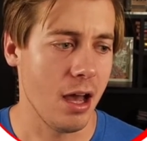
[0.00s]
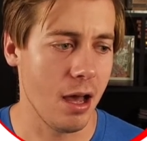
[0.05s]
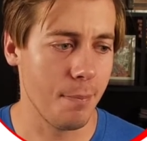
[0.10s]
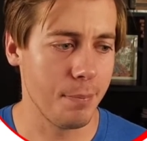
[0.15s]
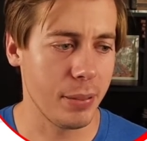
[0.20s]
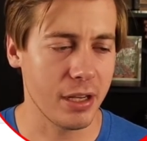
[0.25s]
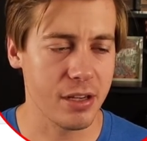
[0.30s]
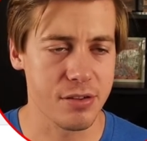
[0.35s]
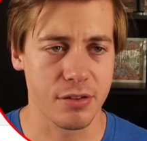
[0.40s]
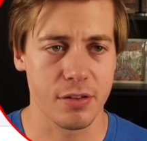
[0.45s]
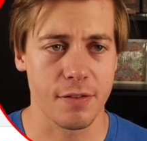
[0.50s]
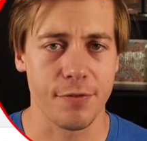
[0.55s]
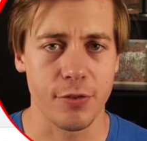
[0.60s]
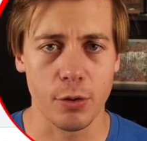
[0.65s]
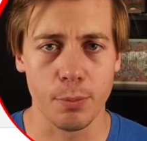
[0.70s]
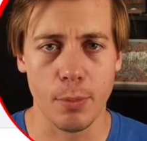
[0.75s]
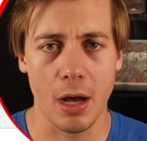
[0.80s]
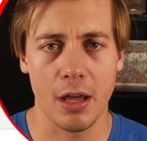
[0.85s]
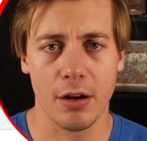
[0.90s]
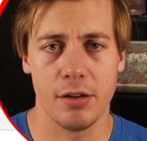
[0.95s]
um, because there's a
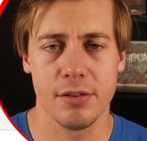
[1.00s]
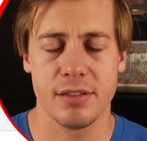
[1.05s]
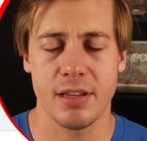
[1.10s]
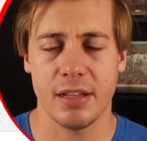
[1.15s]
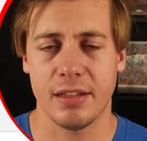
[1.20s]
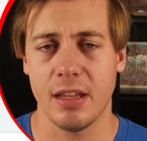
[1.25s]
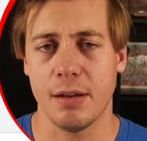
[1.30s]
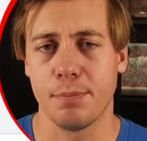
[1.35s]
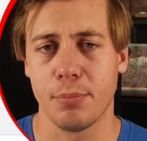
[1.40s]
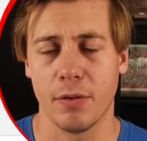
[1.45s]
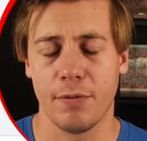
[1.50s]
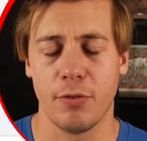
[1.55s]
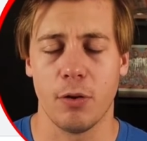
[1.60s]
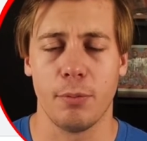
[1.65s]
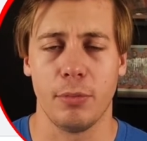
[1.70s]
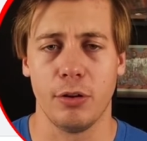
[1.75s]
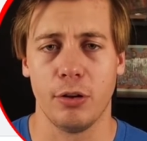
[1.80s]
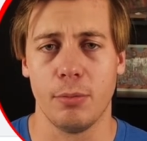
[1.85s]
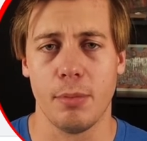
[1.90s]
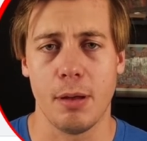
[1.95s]
few models that did
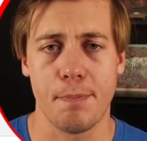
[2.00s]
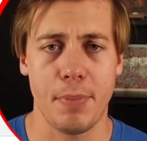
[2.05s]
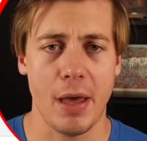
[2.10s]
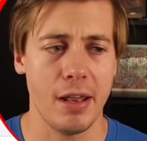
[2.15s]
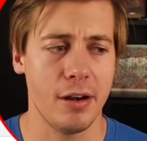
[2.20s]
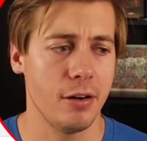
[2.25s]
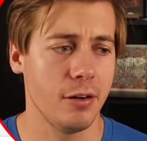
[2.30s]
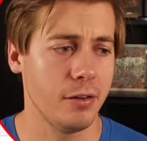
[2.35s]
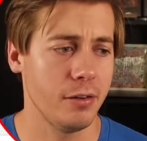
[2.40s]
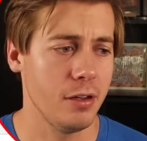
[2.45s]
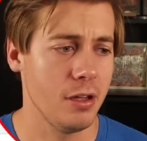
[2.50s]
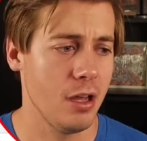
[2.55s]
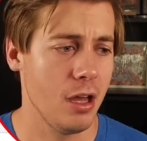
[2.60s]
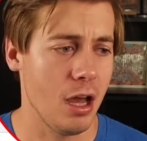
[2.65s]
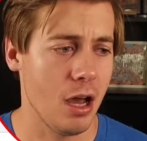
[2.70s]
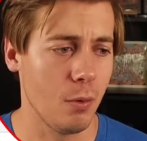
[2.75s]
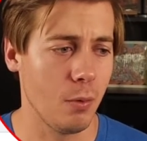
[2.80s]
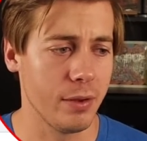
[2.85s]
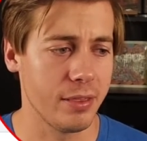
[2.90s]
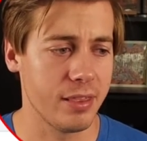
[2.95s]
perform a little bit better,
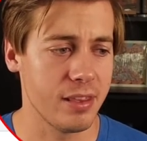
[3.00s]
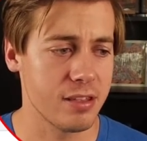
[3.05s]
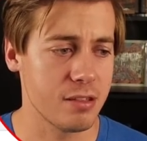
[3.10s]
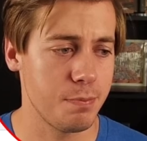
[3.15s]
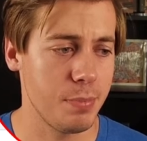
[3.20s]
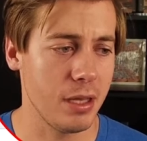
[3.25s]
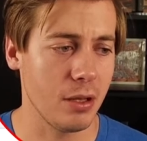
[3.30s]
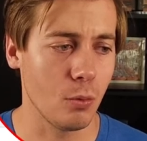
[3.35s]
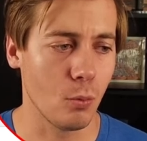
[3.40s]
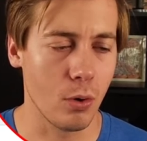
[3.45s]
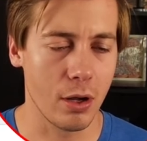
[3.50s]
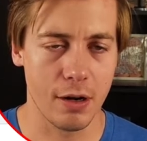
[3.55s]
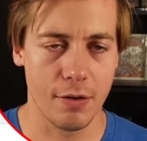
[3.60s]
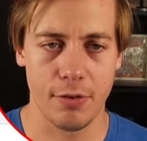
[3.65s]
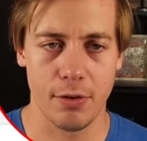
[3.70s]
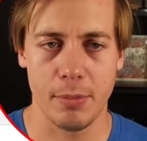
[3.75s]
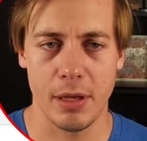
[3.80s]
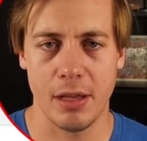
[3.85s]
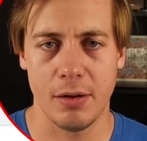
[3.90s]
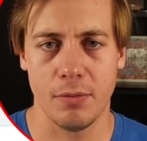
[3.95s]
uh, with this being one of them.